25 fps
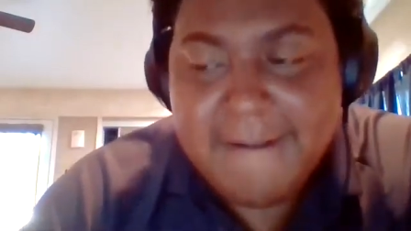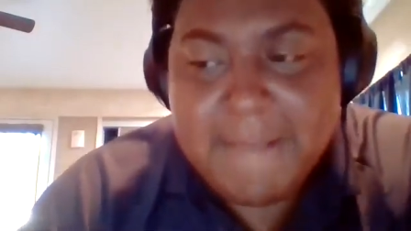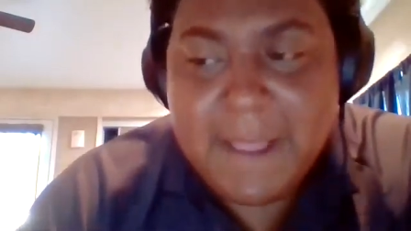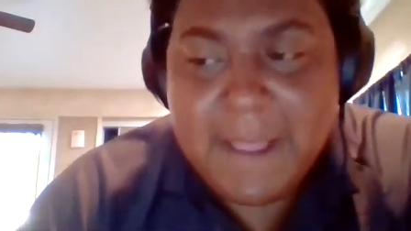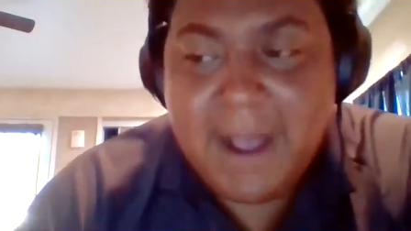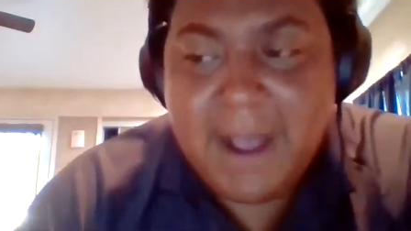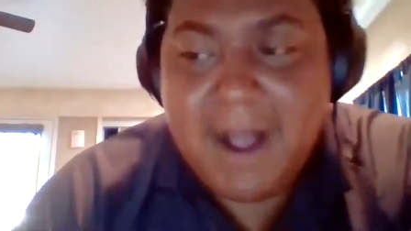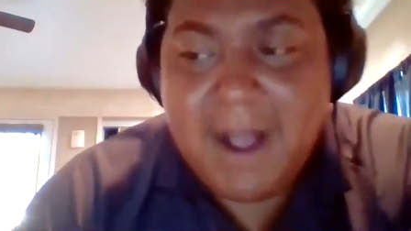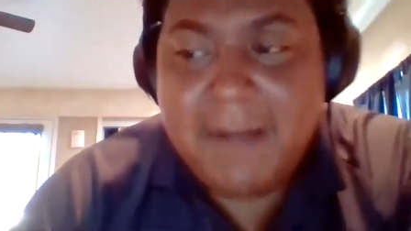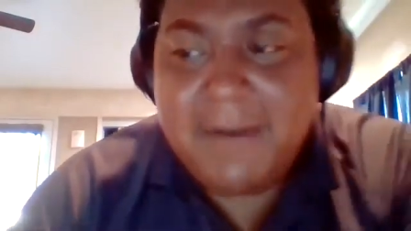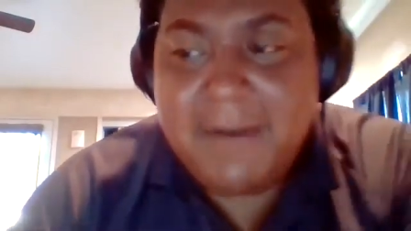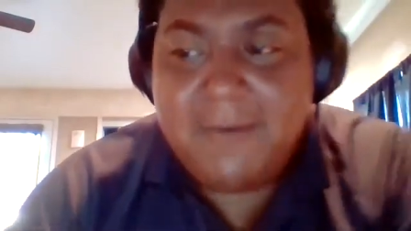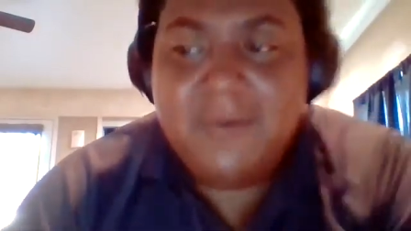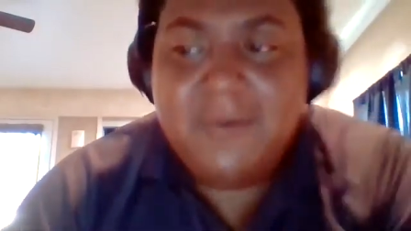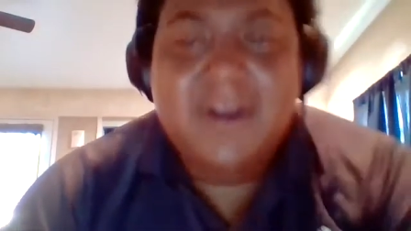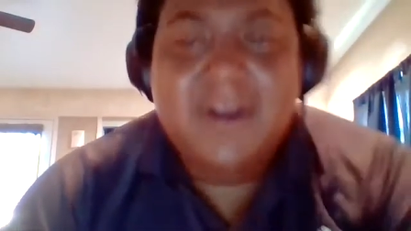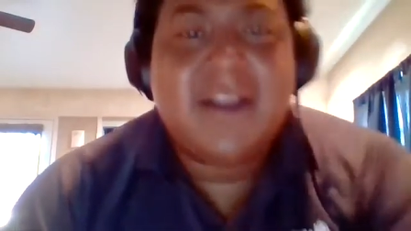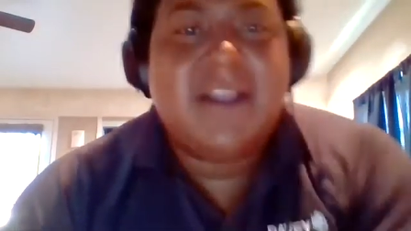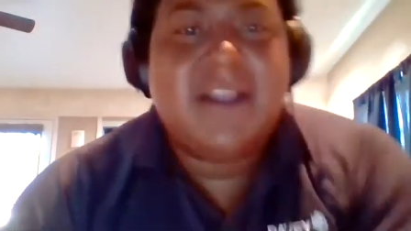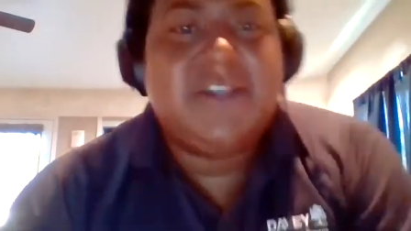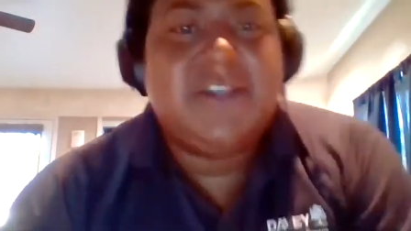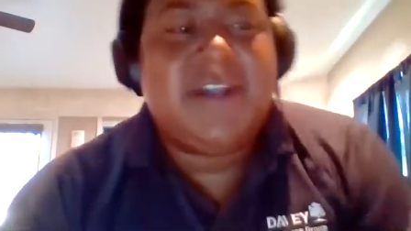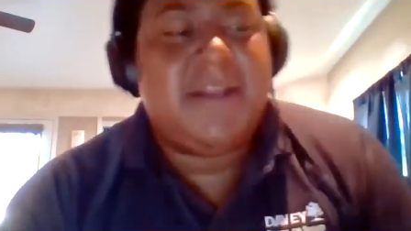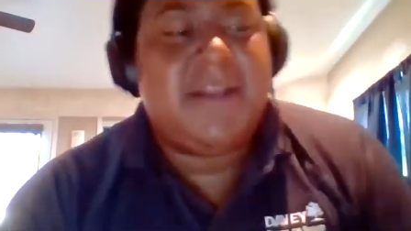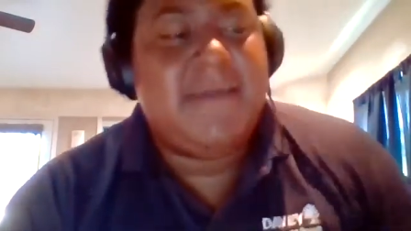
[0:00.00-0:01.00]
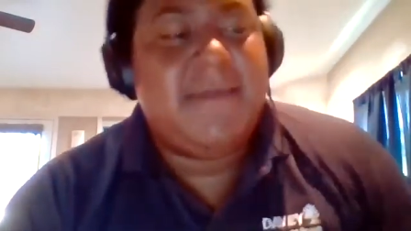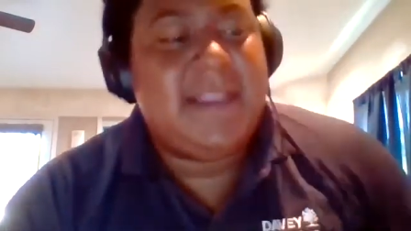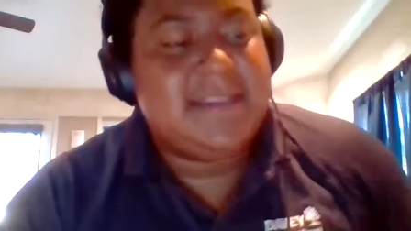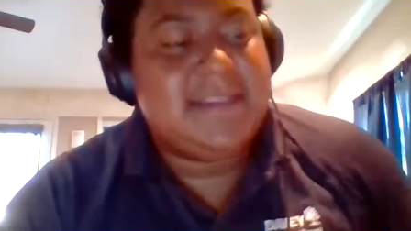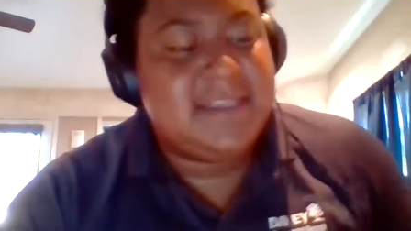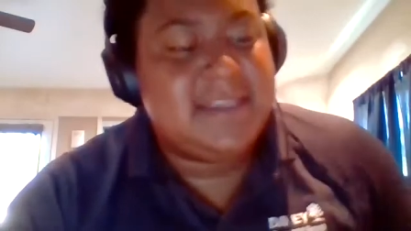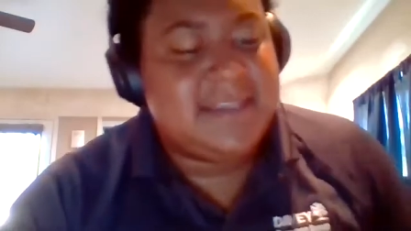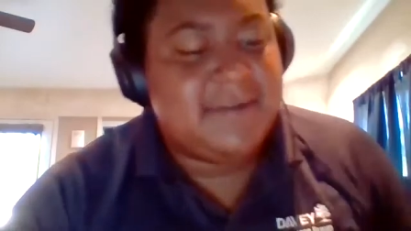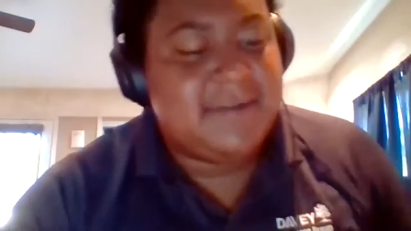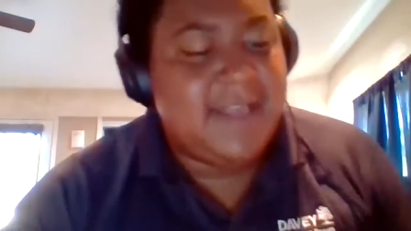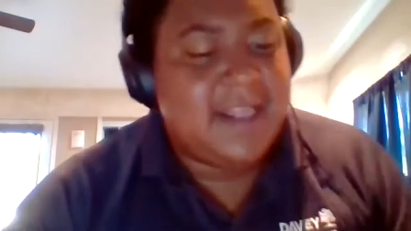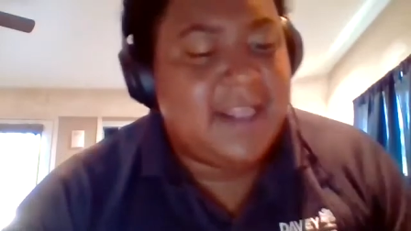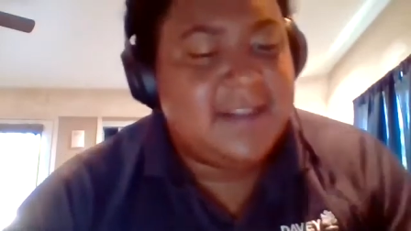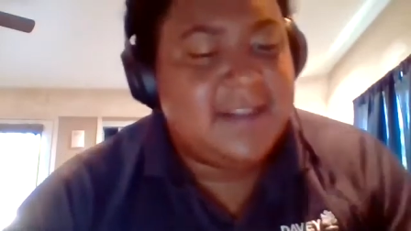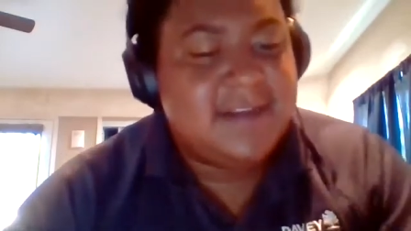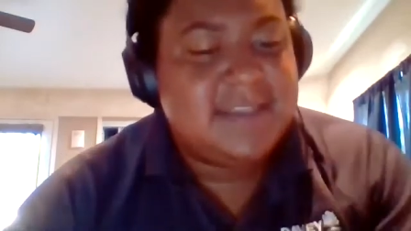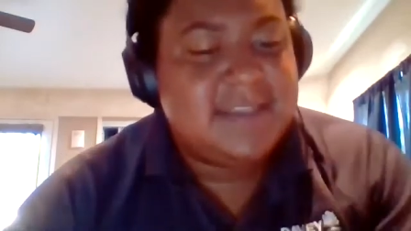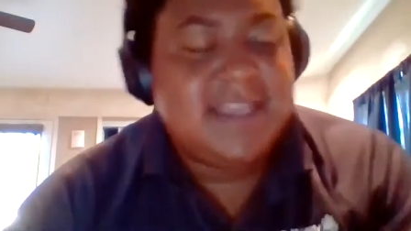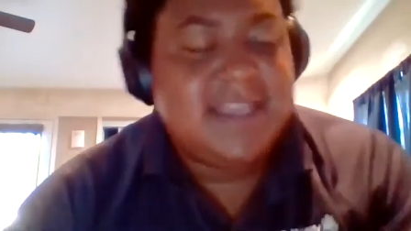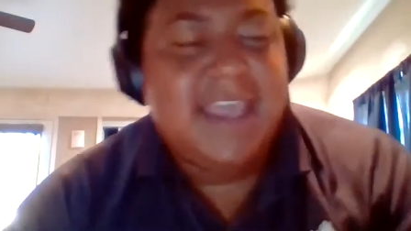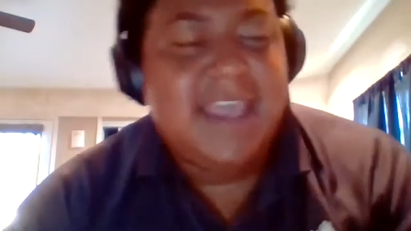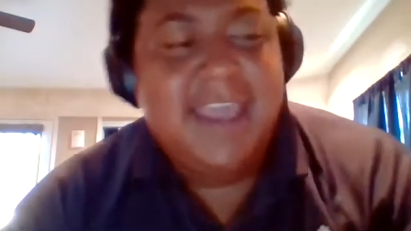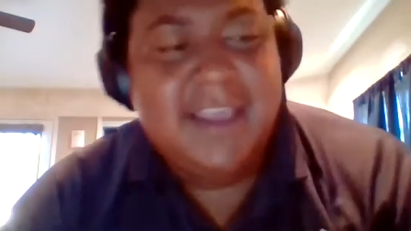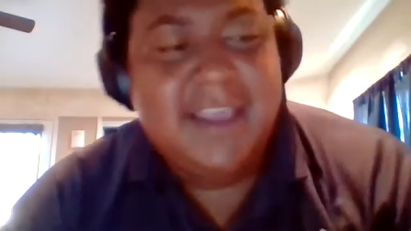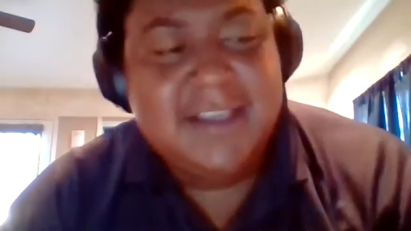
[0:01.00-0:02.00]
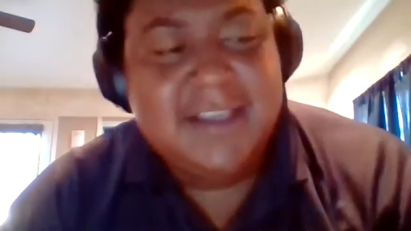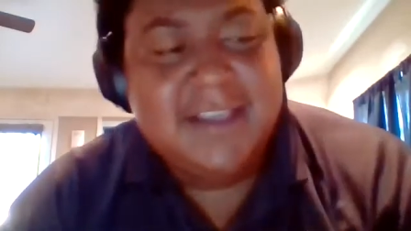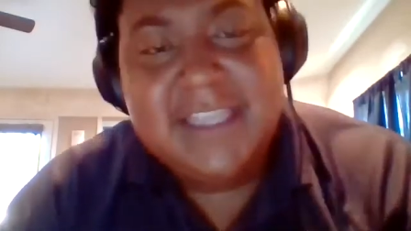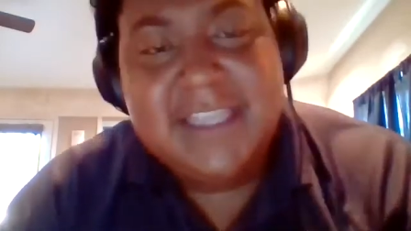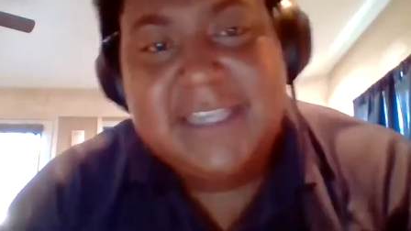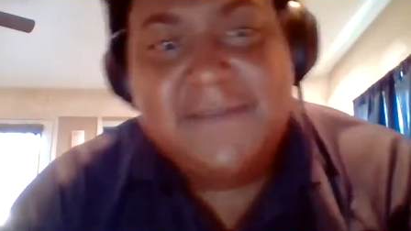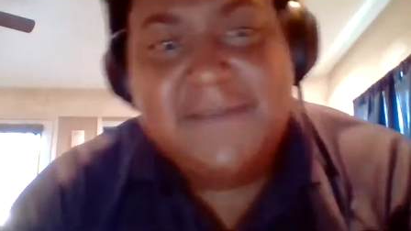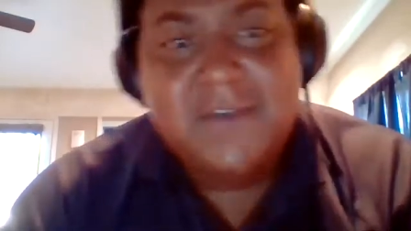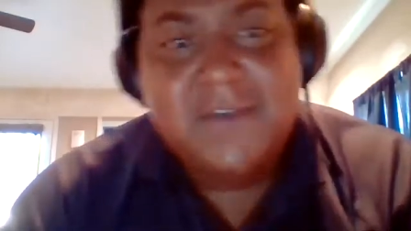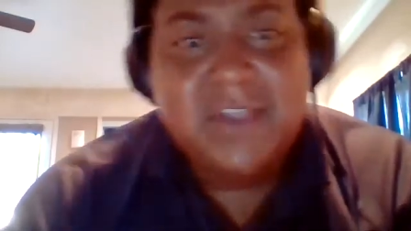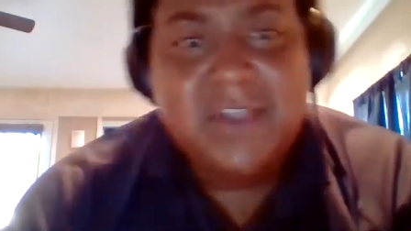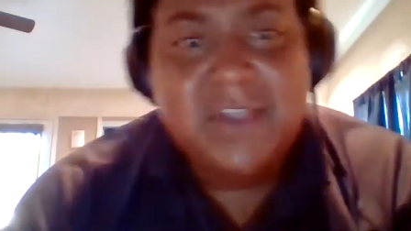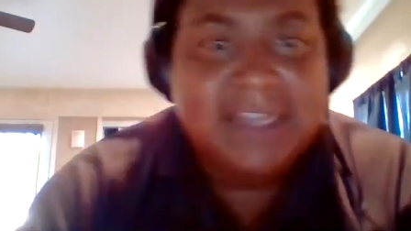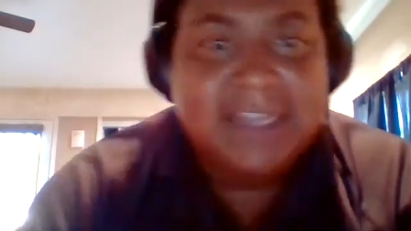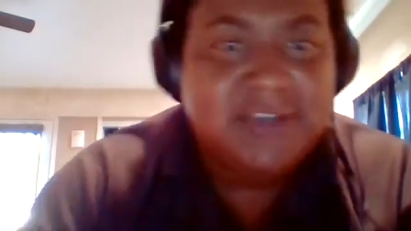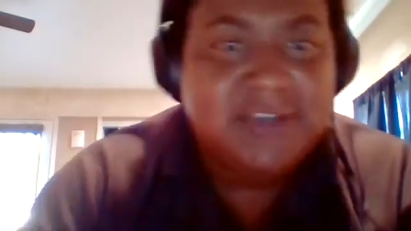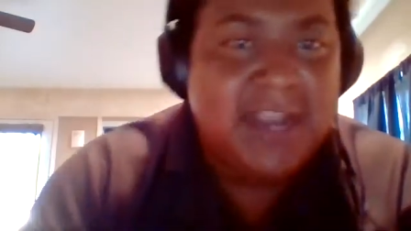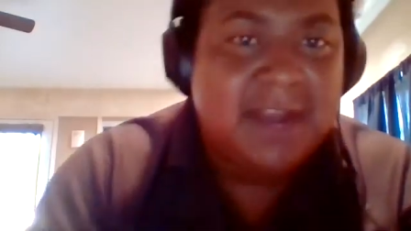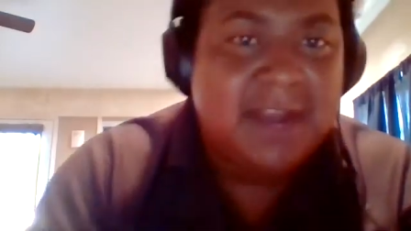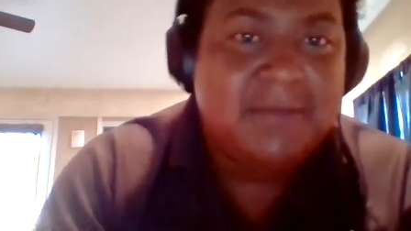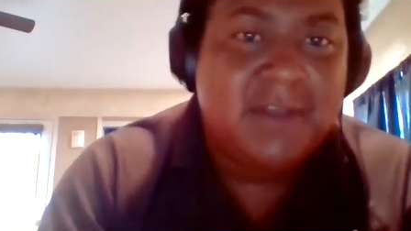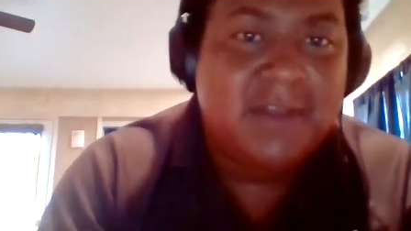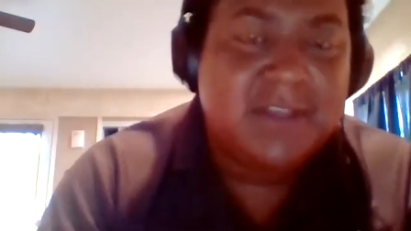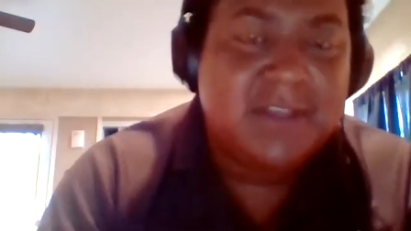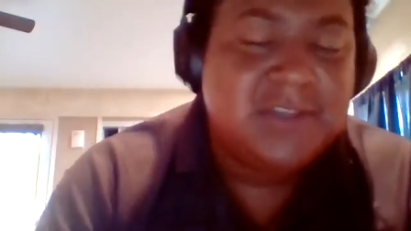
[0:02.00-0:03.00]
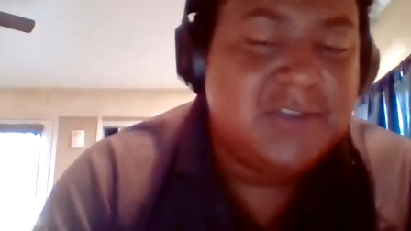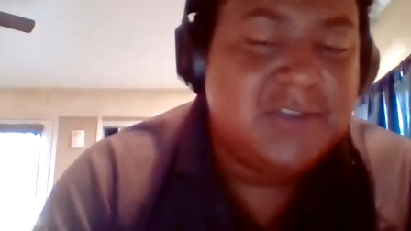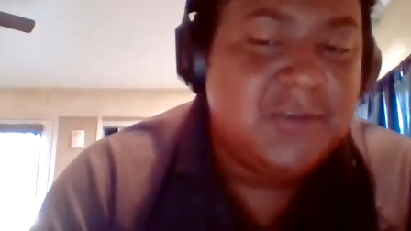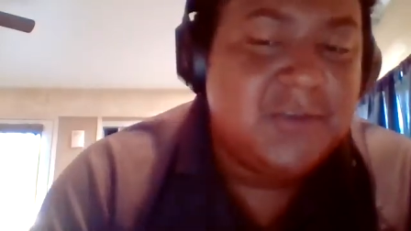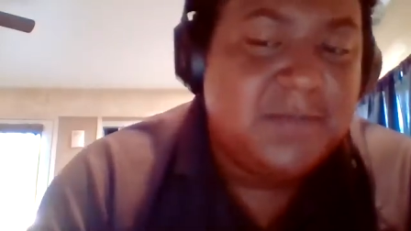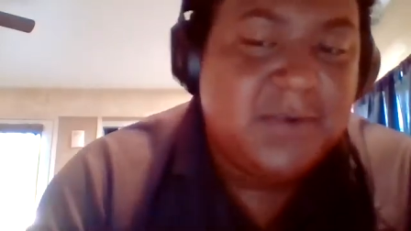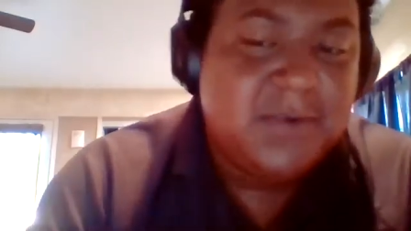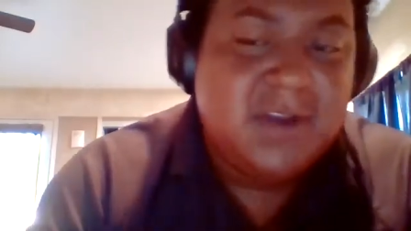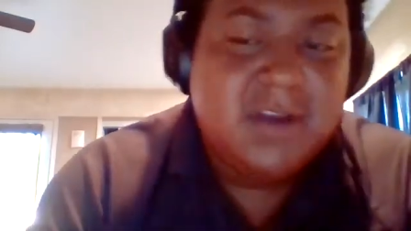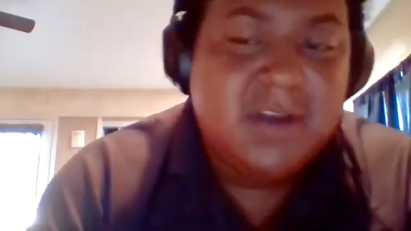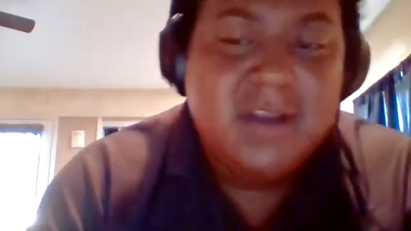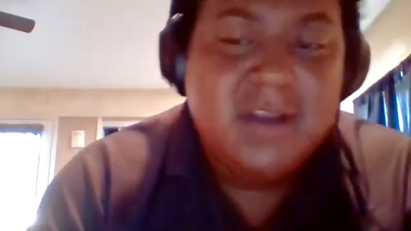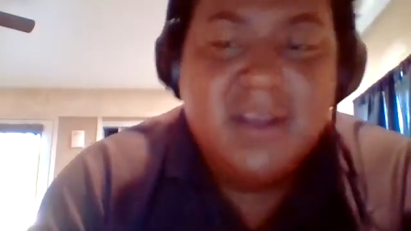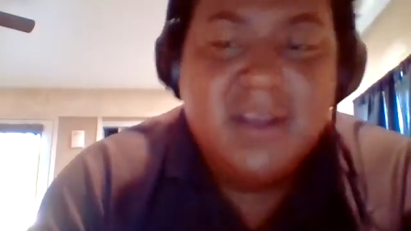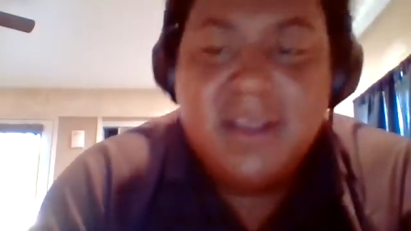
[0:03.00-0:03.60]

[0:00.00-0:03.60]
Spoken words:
And we're gonna try to make this a regular thing, at least for like Dragon Ball Super.